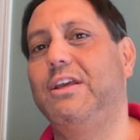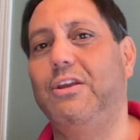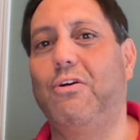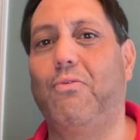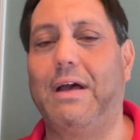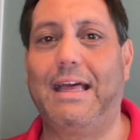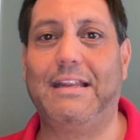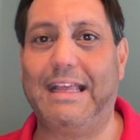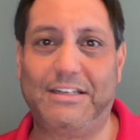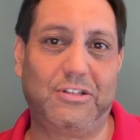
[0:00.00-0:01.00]

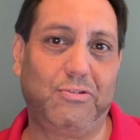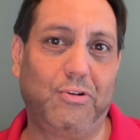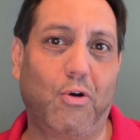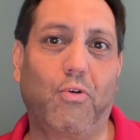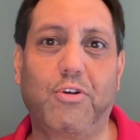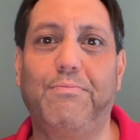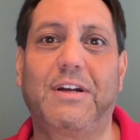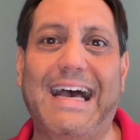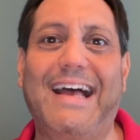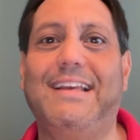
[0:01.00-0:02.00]
As you know,
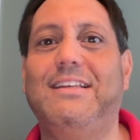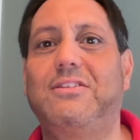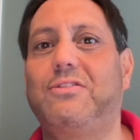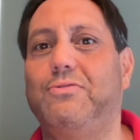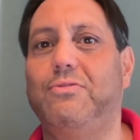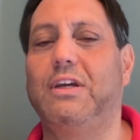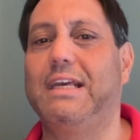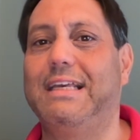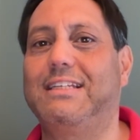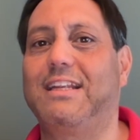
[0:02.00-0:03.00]
Kubernetes
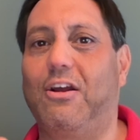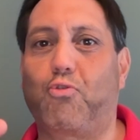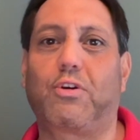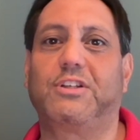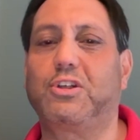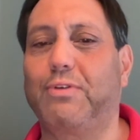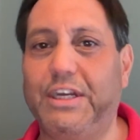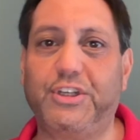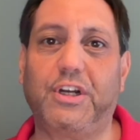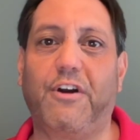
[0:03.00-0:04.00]
is an
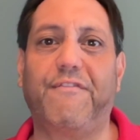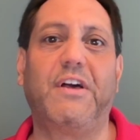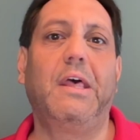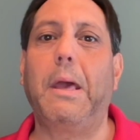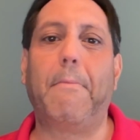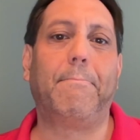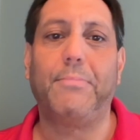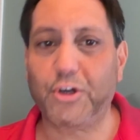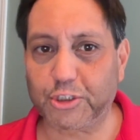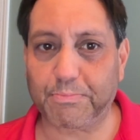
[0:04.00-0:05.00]
orchestration of
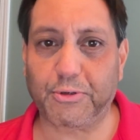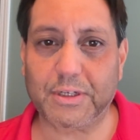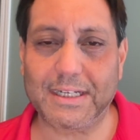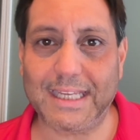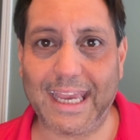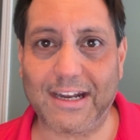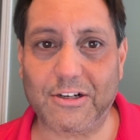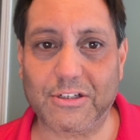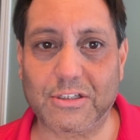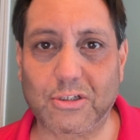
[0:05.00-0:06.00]
multiple
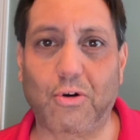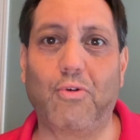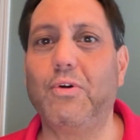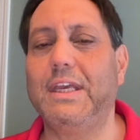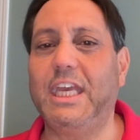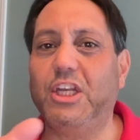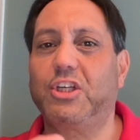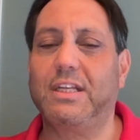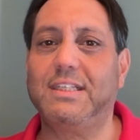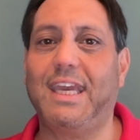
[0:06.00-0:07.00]
containers. So each
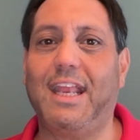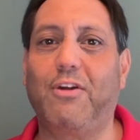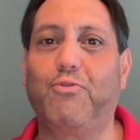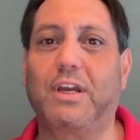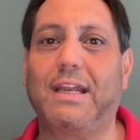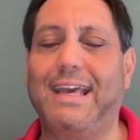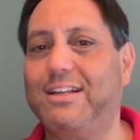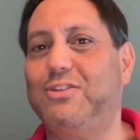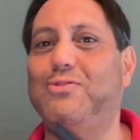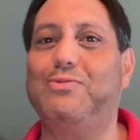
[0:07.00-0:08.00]
container would
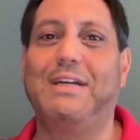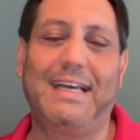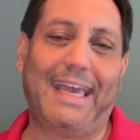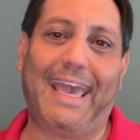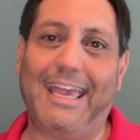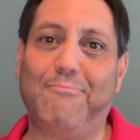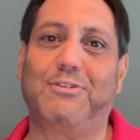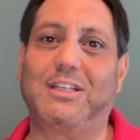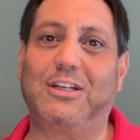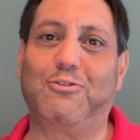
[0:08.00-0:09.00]
connect to a
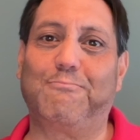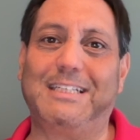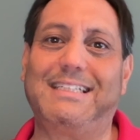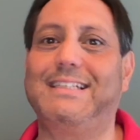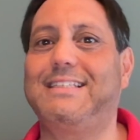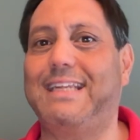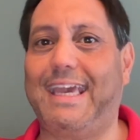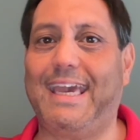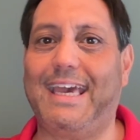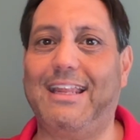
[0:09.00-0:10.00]
potential business,
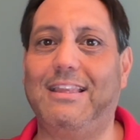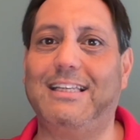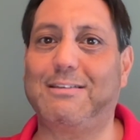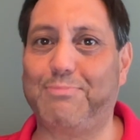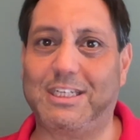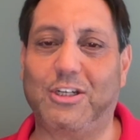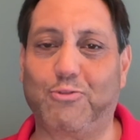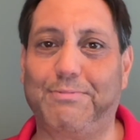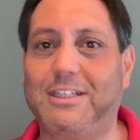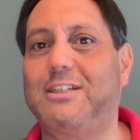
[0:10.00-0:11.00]
and this potential
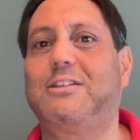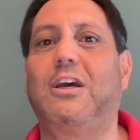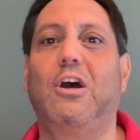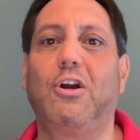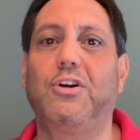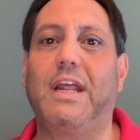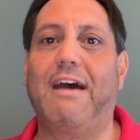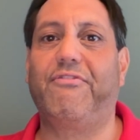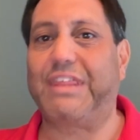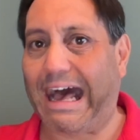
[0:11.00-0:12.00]
business could
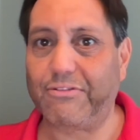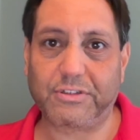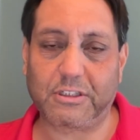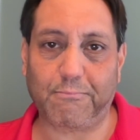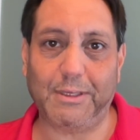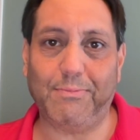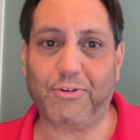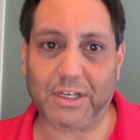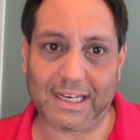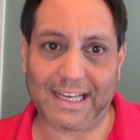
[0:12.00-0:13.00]
have thousands of people
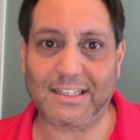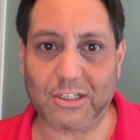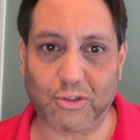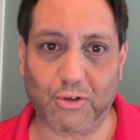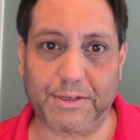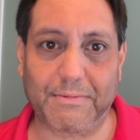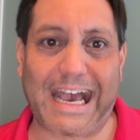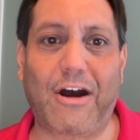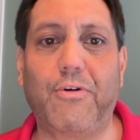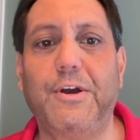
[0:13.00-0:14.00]
connected to it.
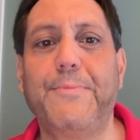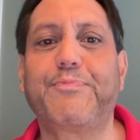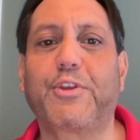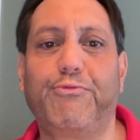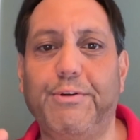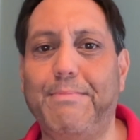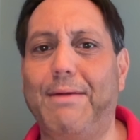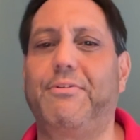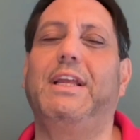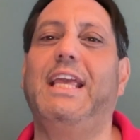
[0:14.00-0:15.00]
Now,
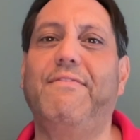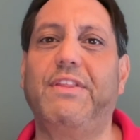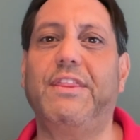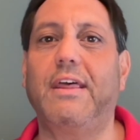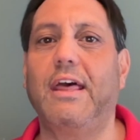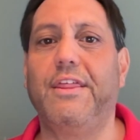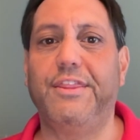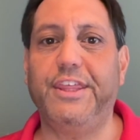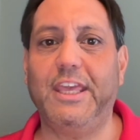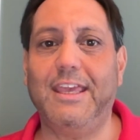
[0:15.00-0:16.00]
remember, even
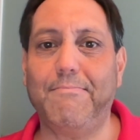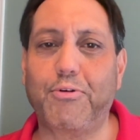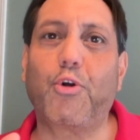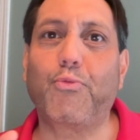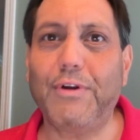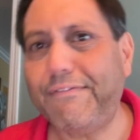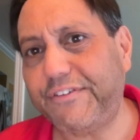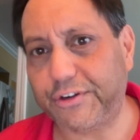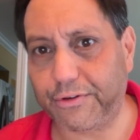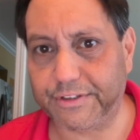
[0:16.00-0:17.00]
the
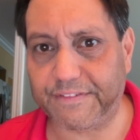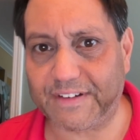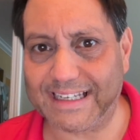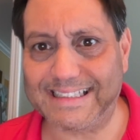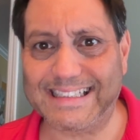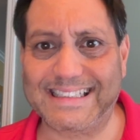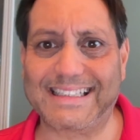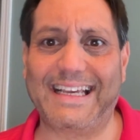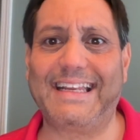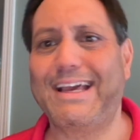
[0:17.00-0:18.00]
peripheral devices
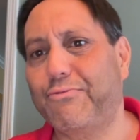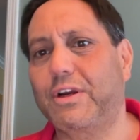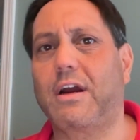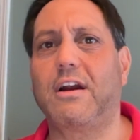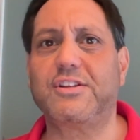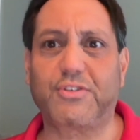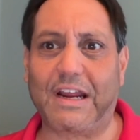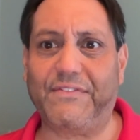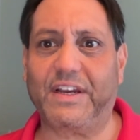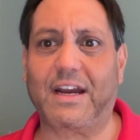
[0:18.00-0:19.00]
like network cards,
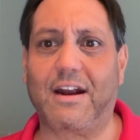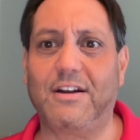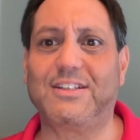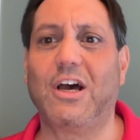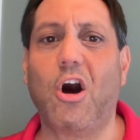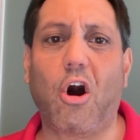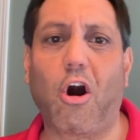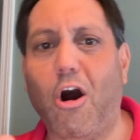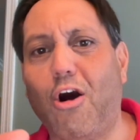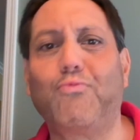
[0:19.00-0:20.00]
graphic cards,
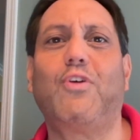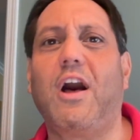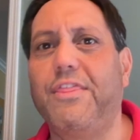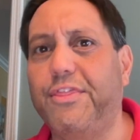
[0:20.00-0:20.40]
all run